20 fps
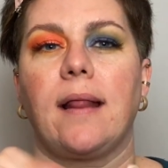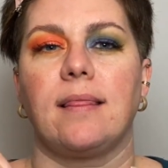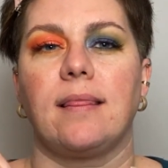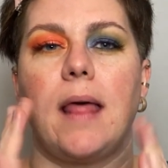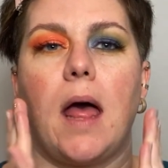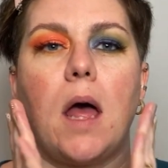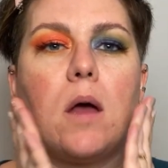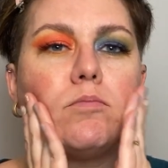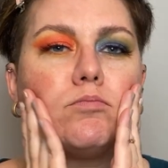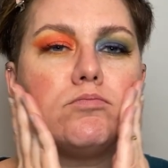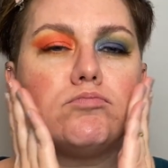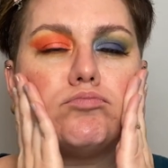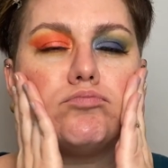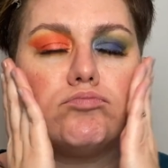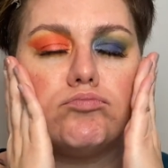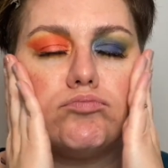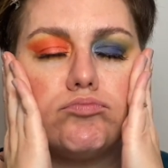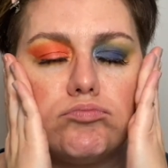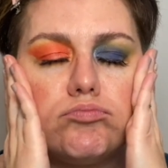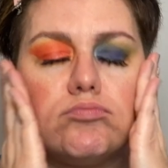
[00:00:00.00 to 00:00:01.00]
a little bit
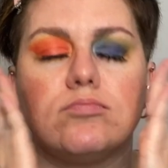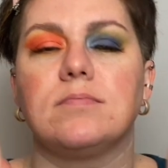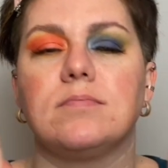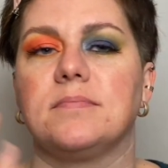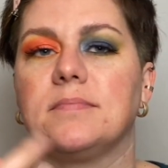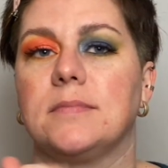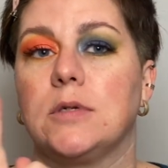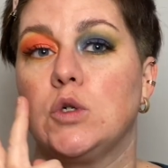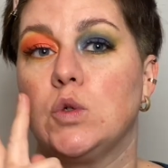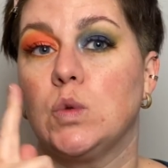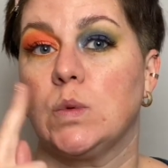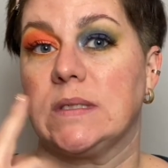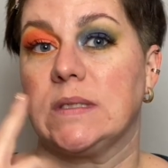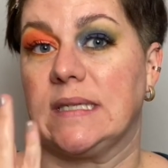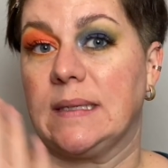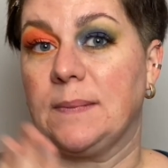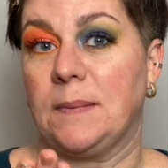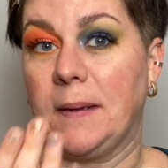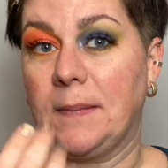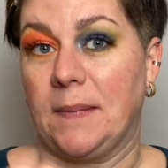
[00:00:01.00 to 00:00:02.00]
dry on my
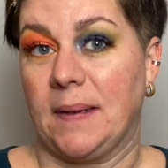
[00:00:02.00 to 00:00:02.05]
face.